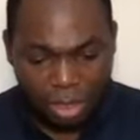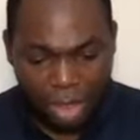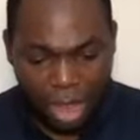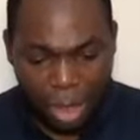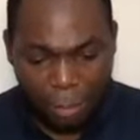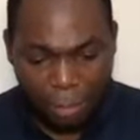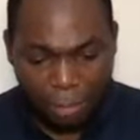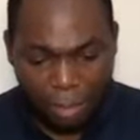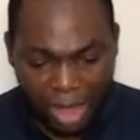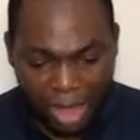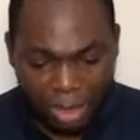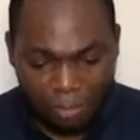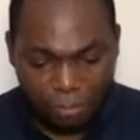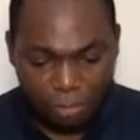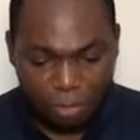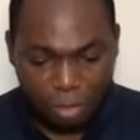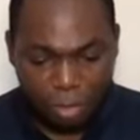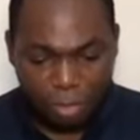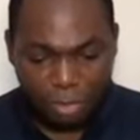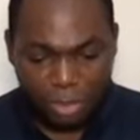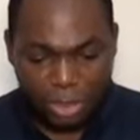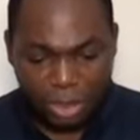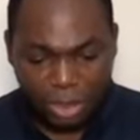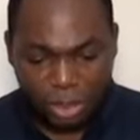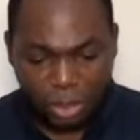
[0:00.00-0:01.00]
apart
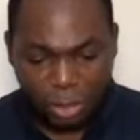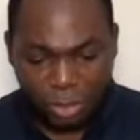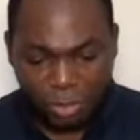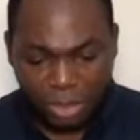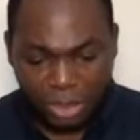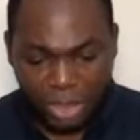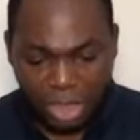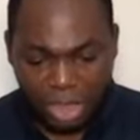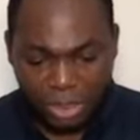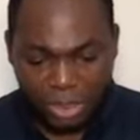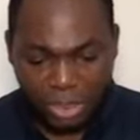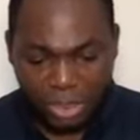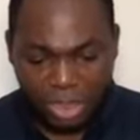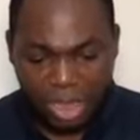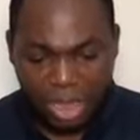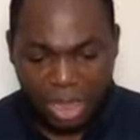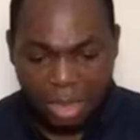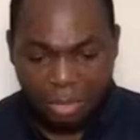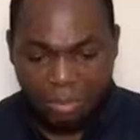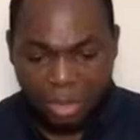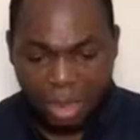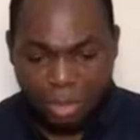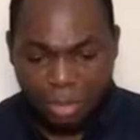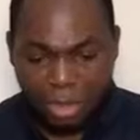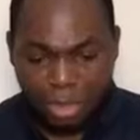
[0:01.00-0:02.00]
from this subsection, a
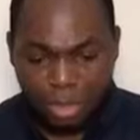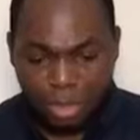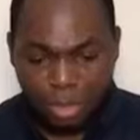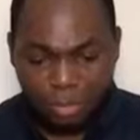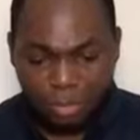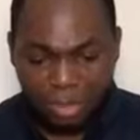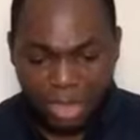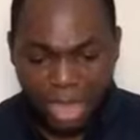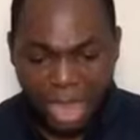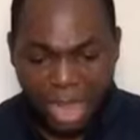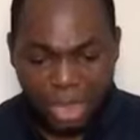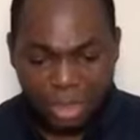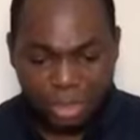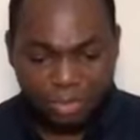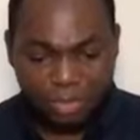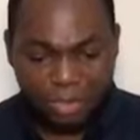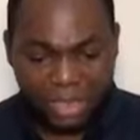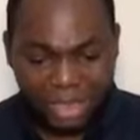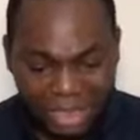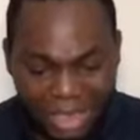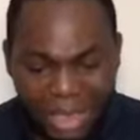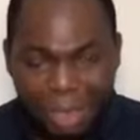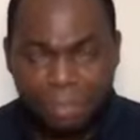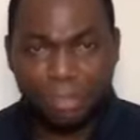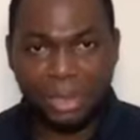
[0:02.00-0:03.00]
member of the House of
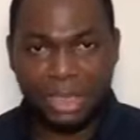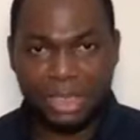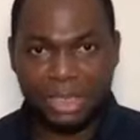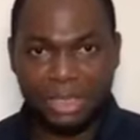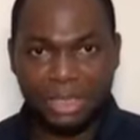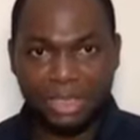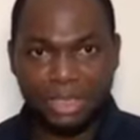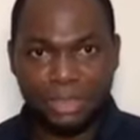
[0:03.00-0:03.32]
Assembly.